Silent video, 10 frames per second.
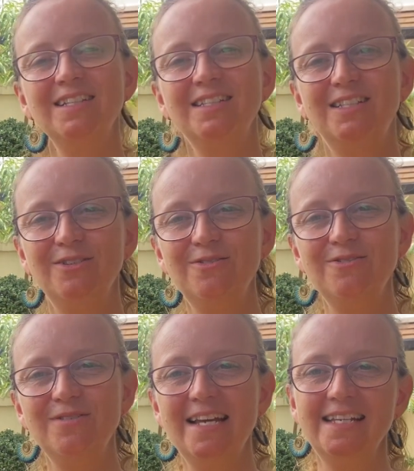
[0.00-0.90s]

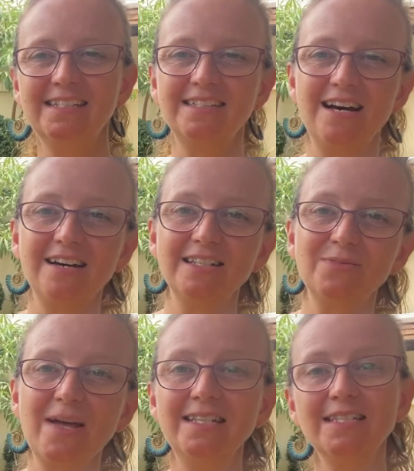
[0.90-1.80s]
Two little ducks
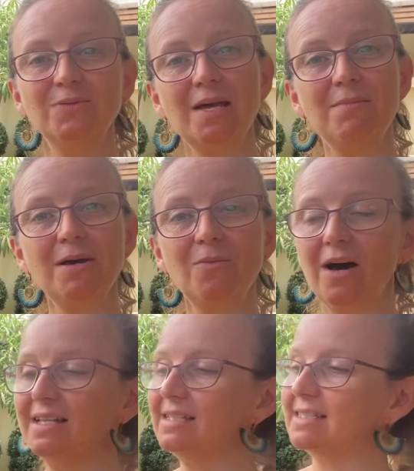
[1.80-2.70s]
went swimming one